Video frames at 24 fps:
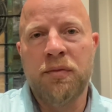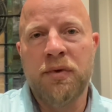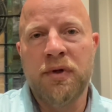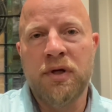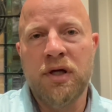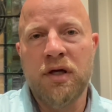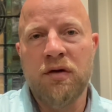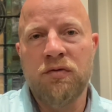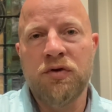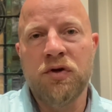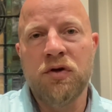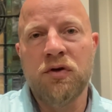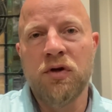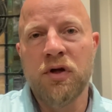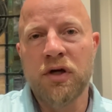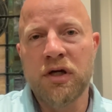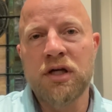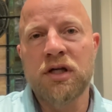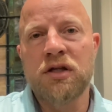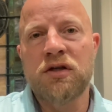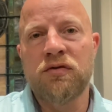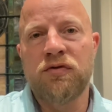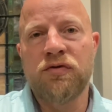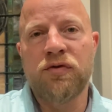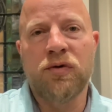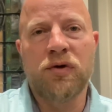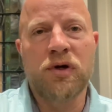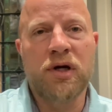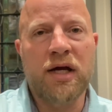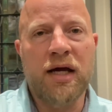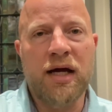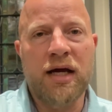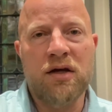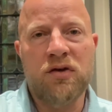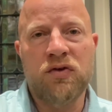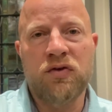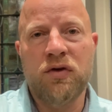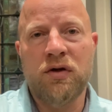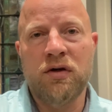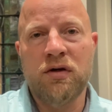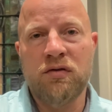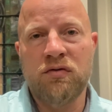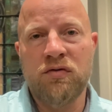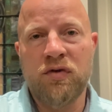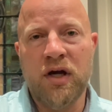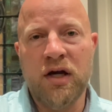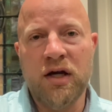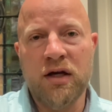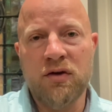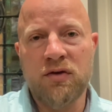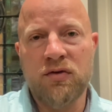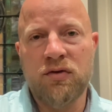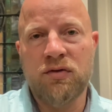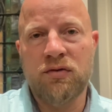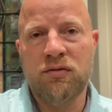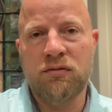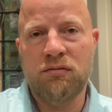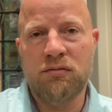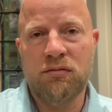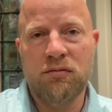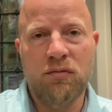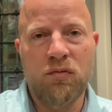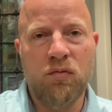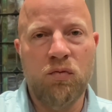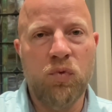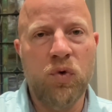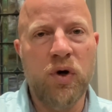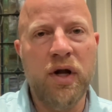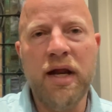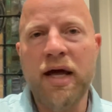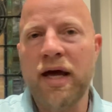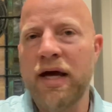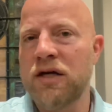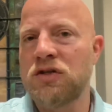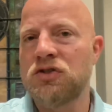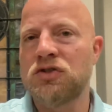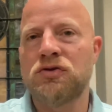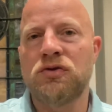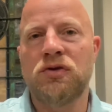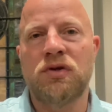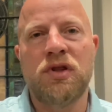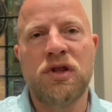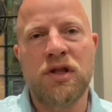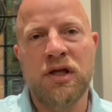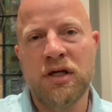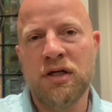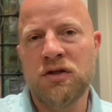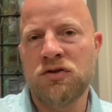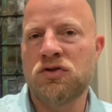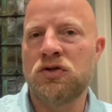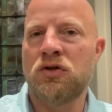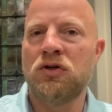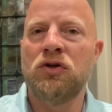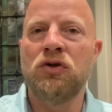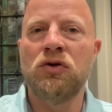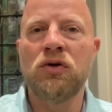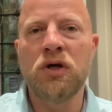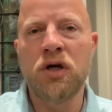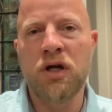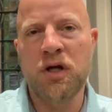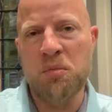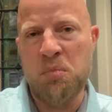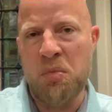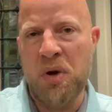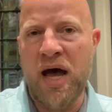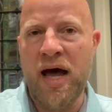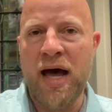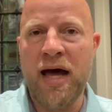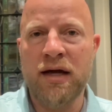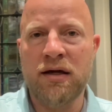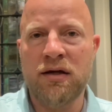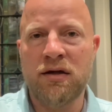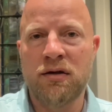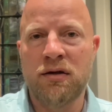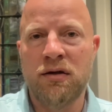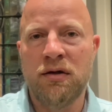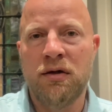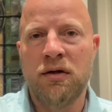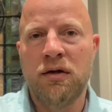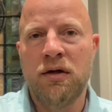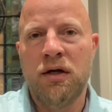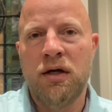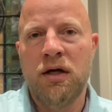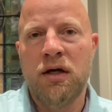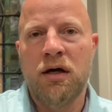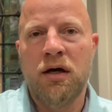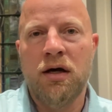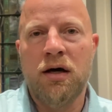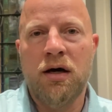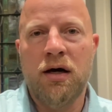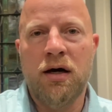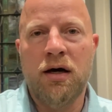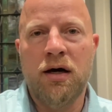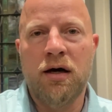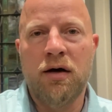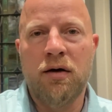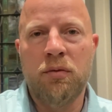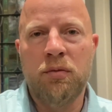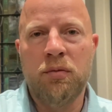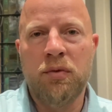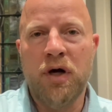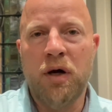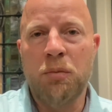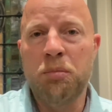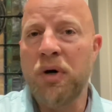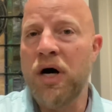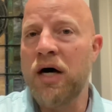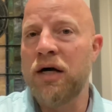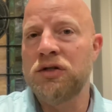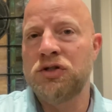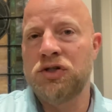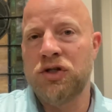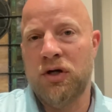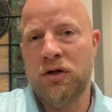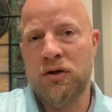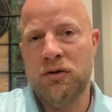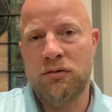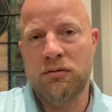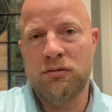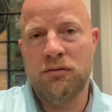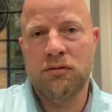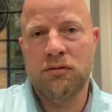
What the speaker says: If you look at the forecast in advance, what extra things are you going to pack? A poncho,